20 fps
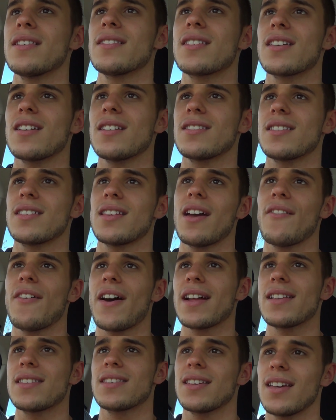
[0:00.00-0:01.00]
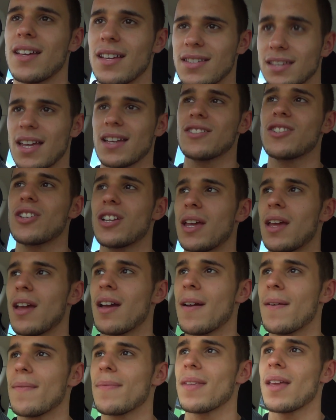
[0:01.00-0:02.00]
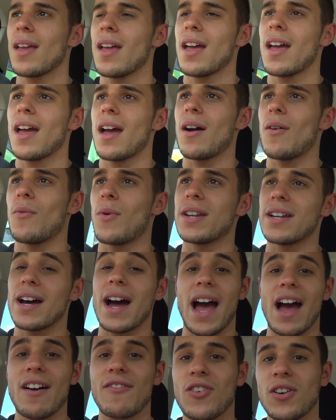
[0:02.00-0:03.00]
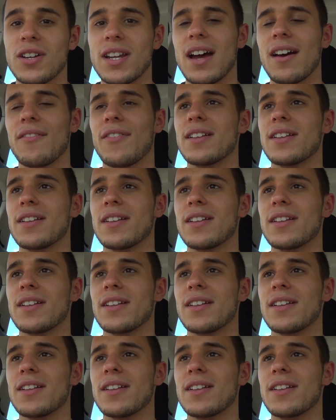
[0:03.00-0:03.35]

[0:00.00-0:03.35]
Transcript: because they've had to essentially, when I have gone out,